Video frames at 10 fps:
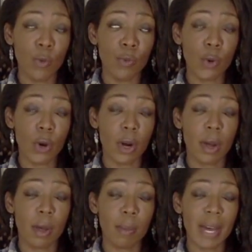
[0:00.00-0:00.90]
for
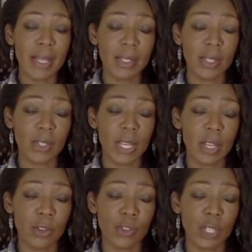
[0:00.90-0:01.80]
Pisces
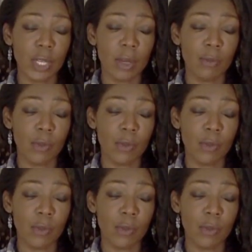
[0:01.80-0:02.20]
energy